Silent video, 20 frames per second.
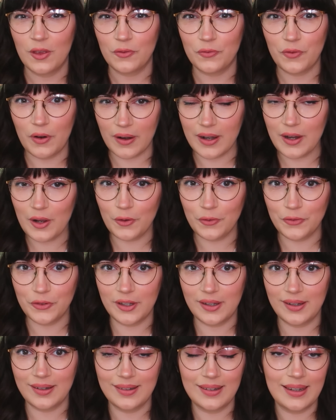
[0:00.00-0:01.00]
very
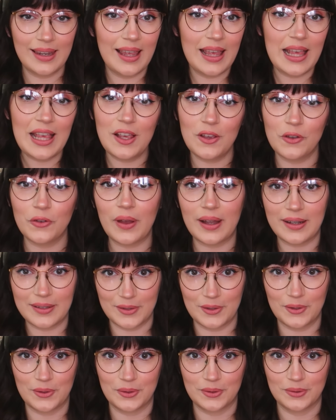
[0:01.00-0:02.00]
often, if at
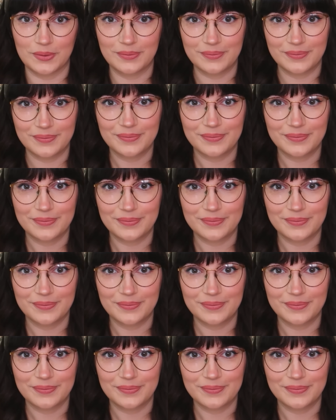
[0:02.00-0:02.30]
all.